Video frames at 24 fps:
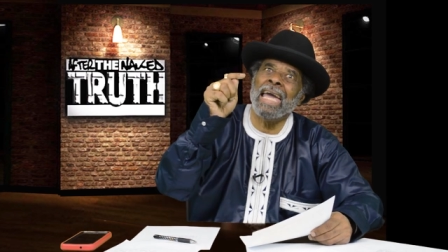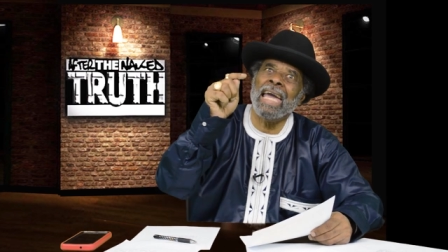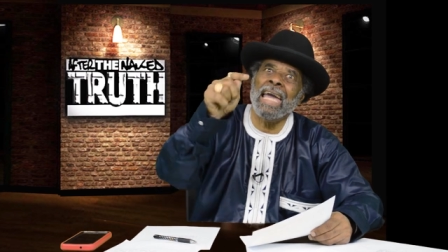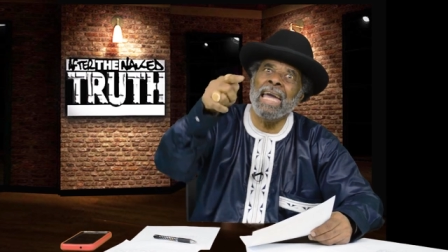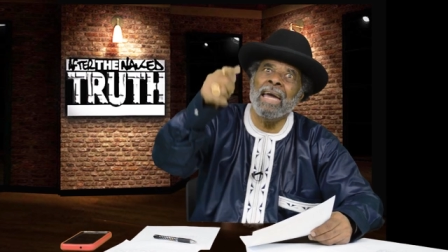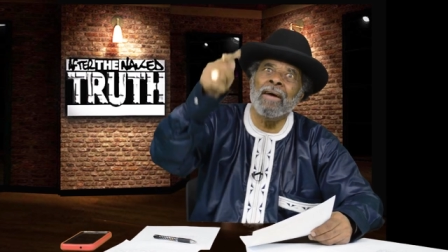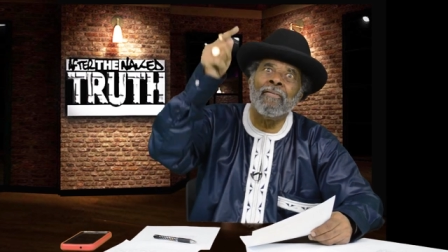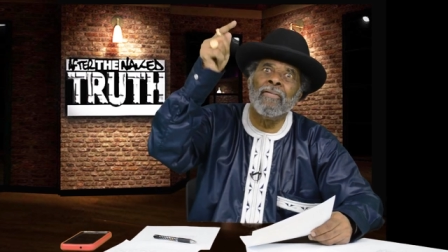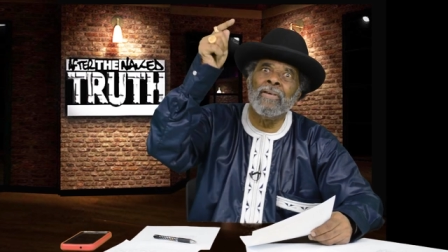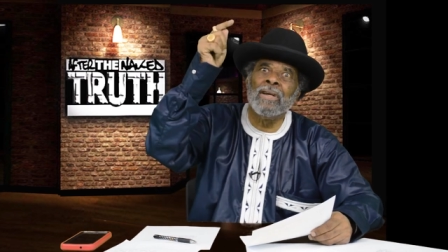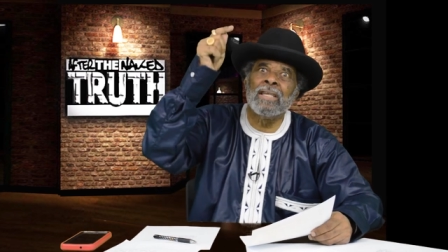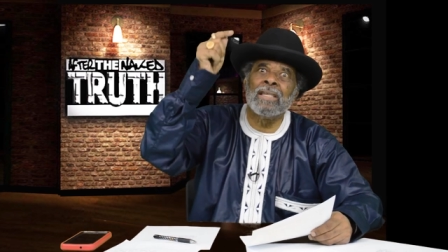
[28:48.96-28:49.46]

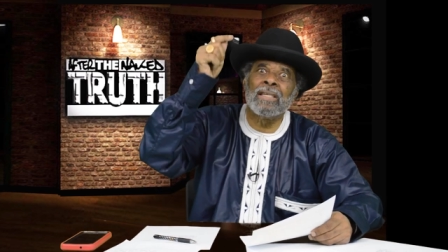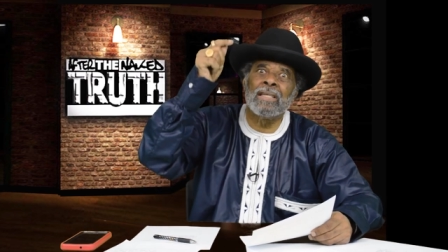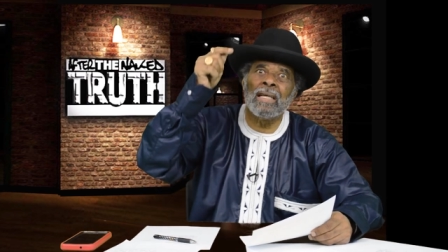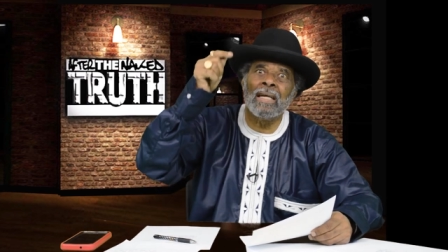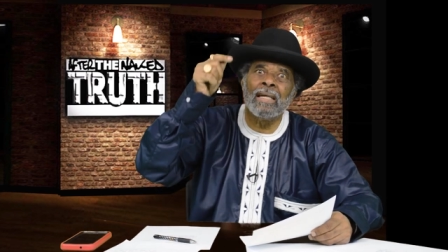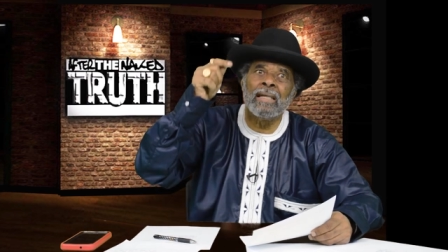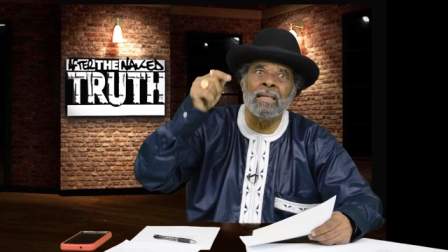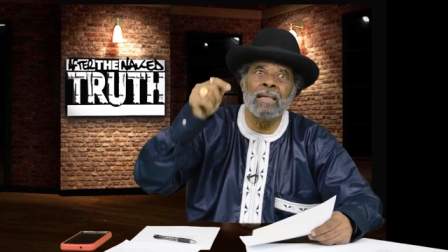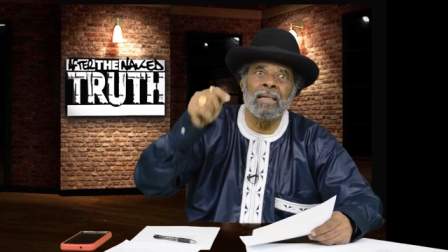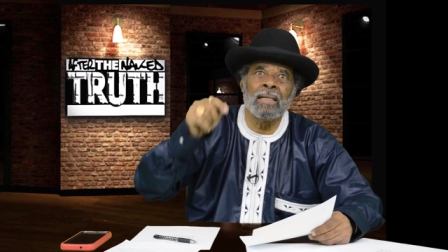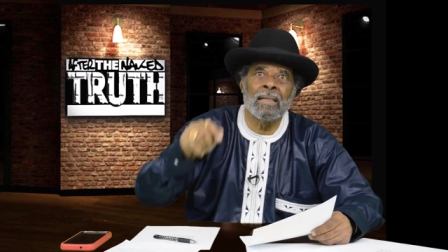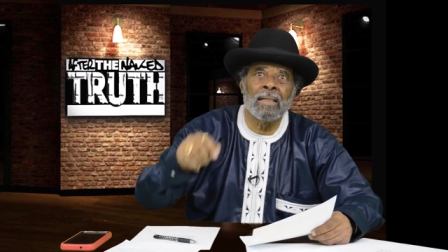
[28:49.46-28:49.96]
every
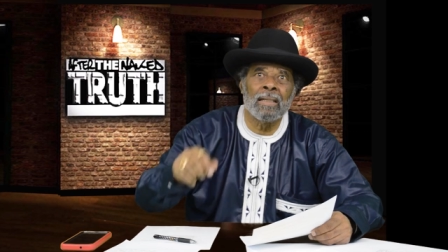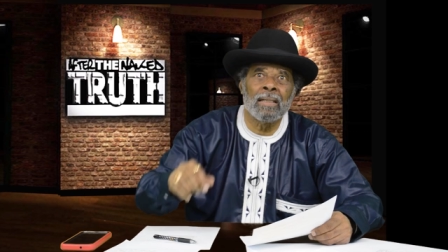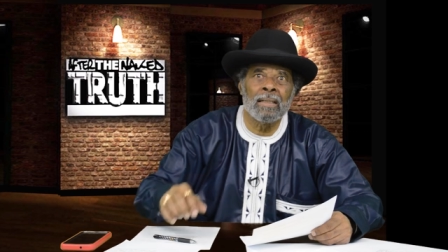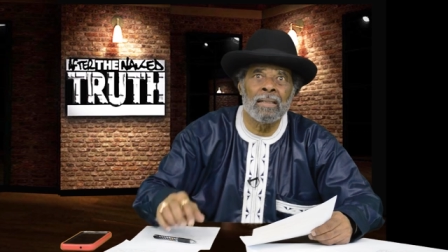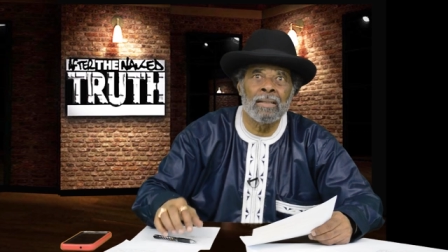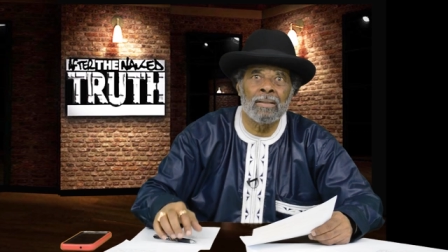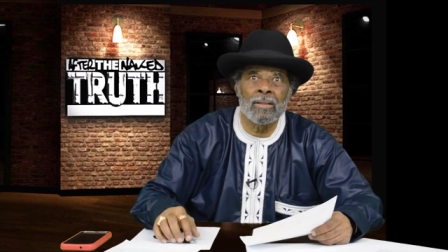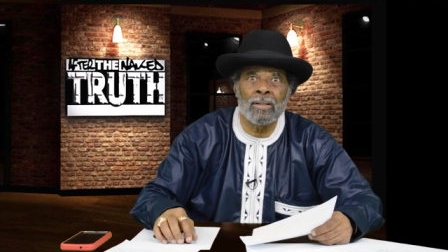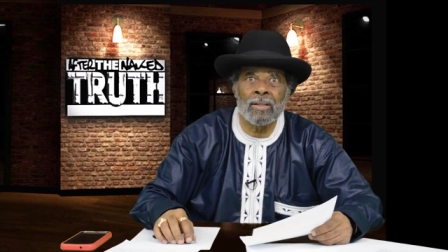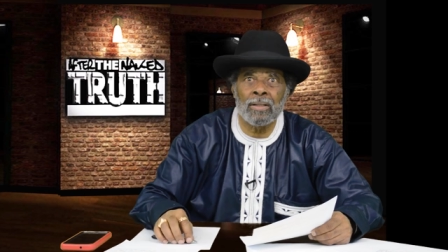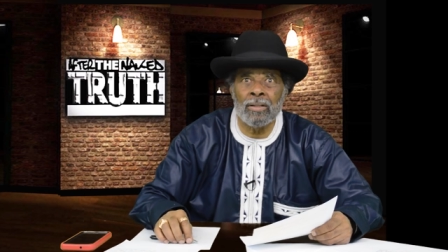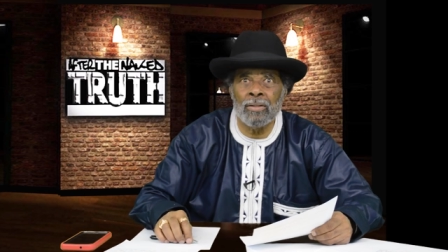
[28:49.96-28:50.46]
Sunday,
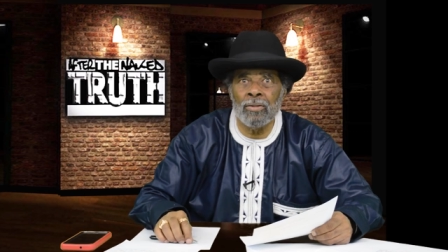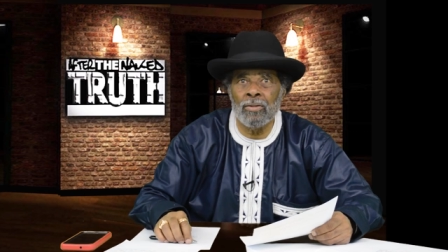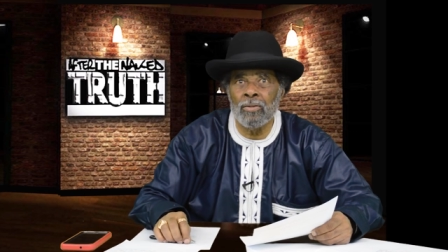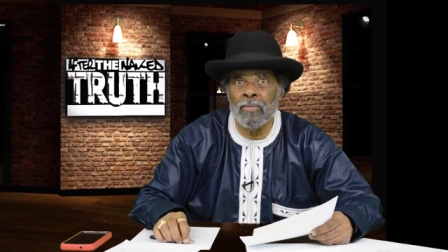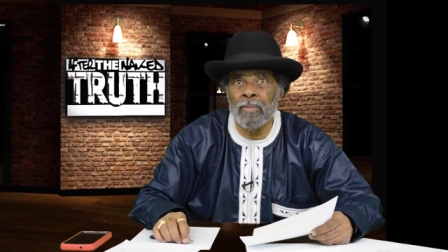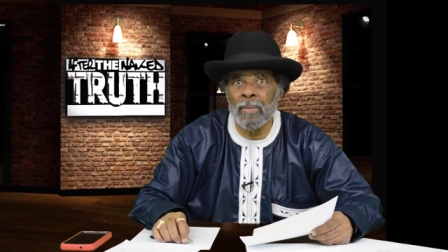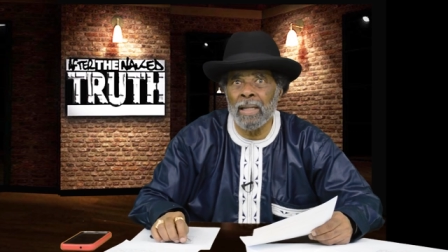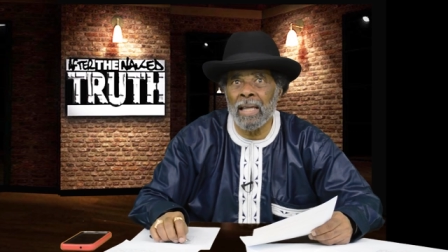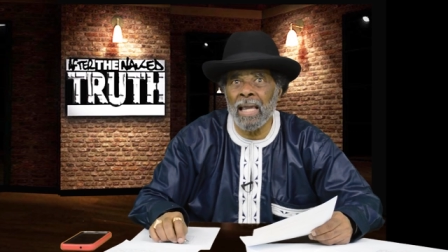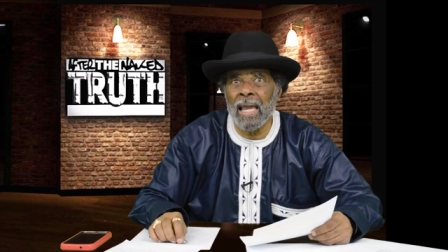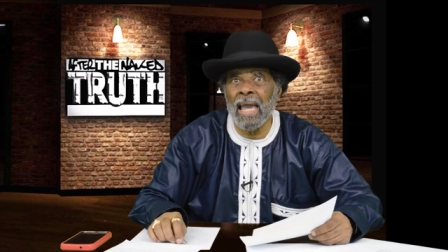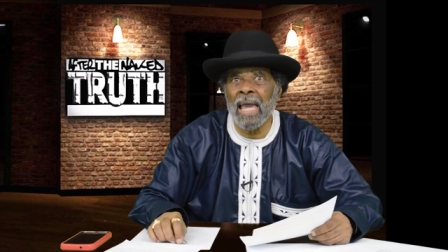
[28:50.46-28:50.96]
excuse
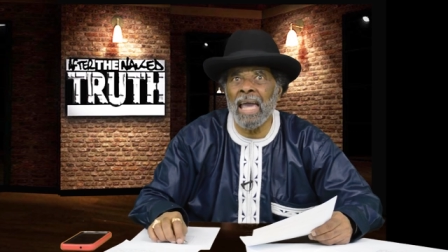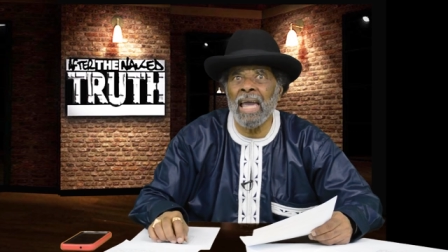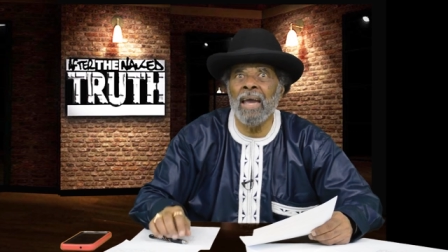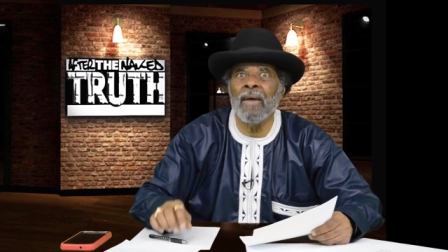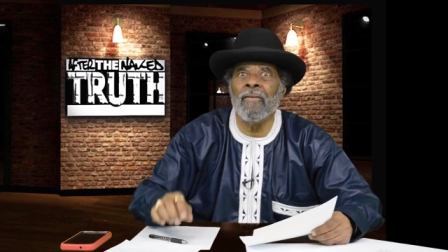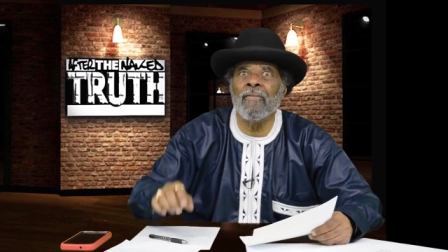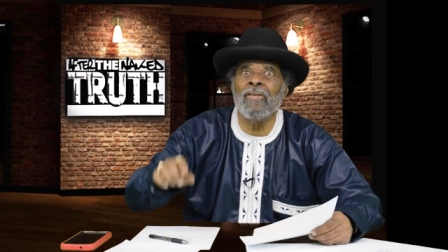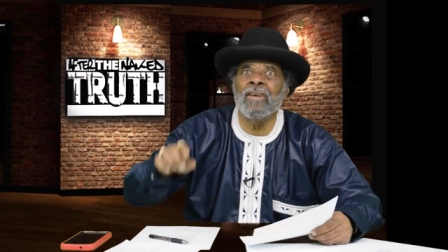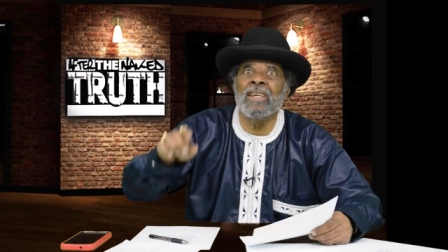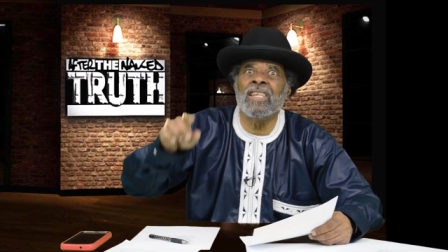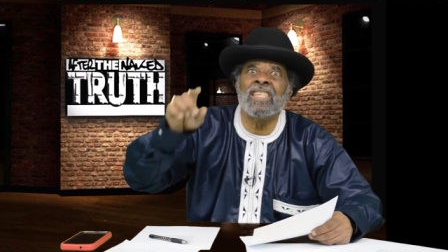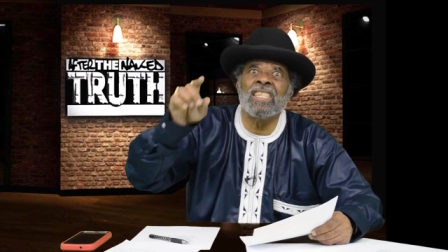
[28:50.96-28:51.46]
me,
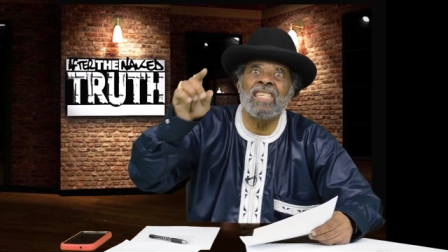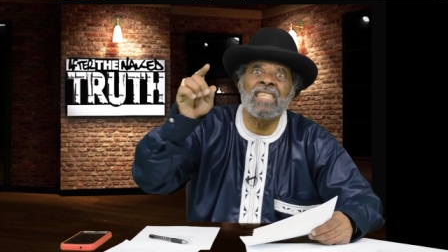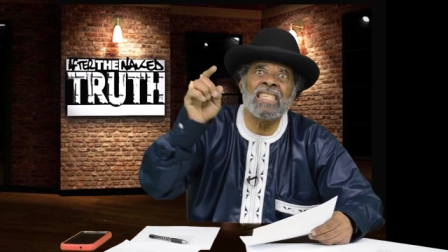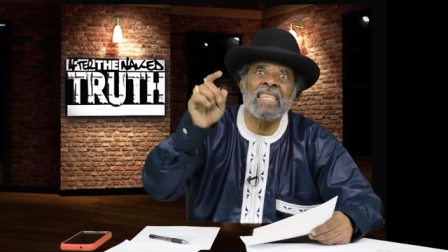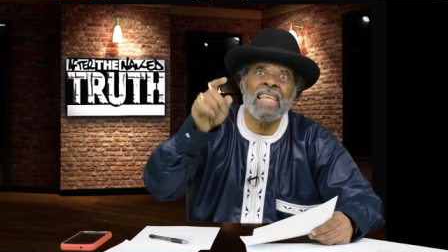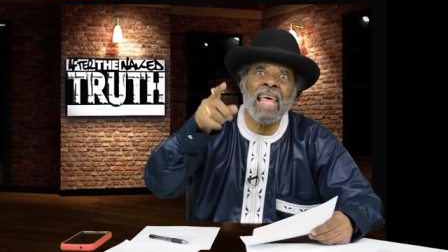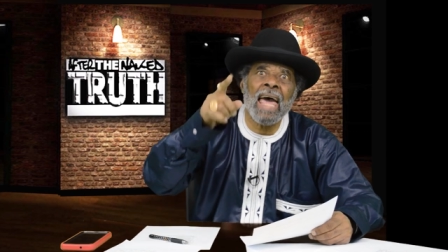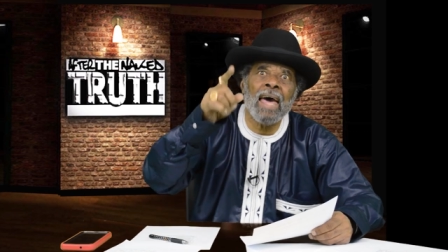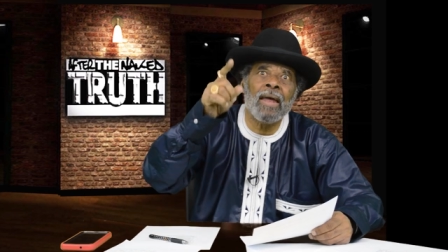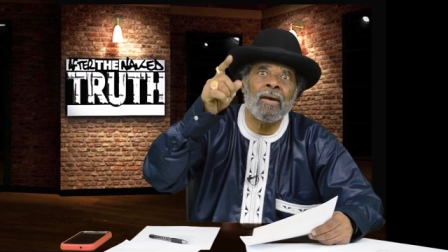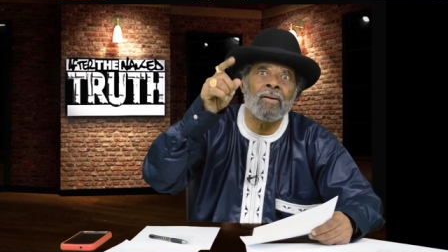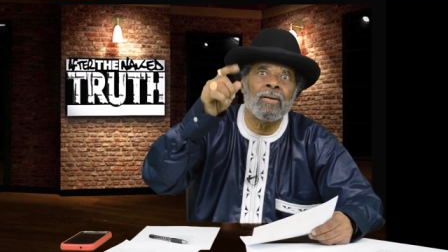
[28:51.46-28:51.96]
every
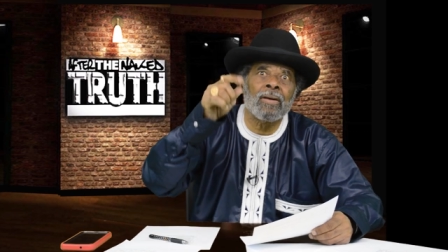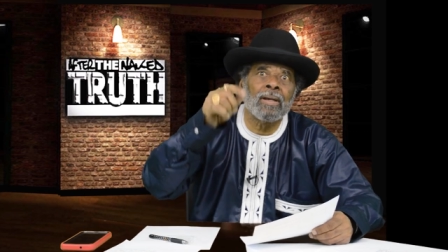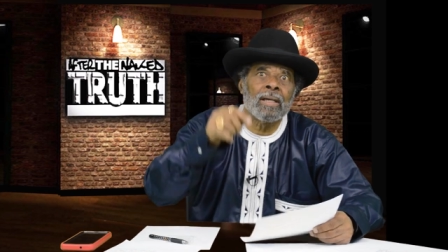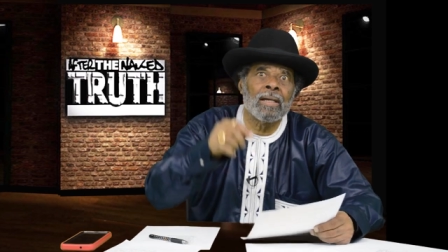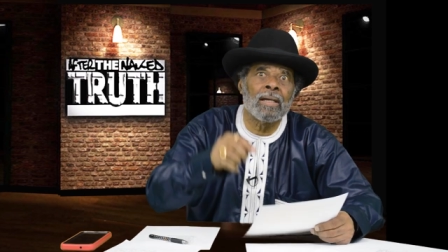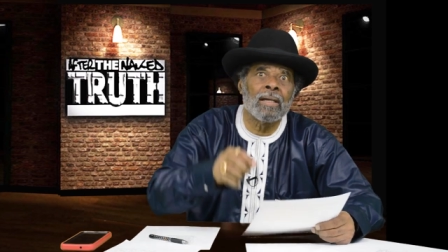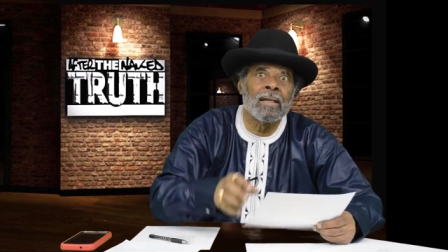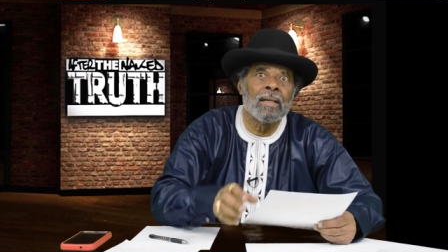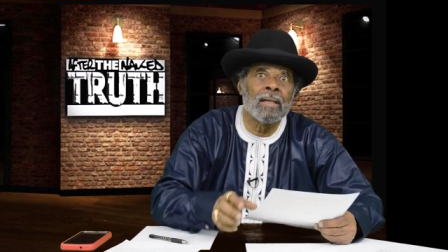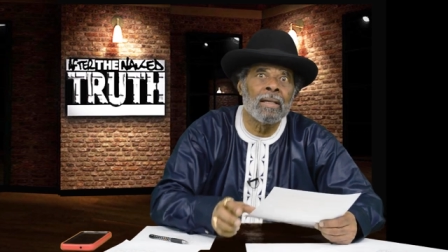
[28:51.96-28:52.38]
Saturday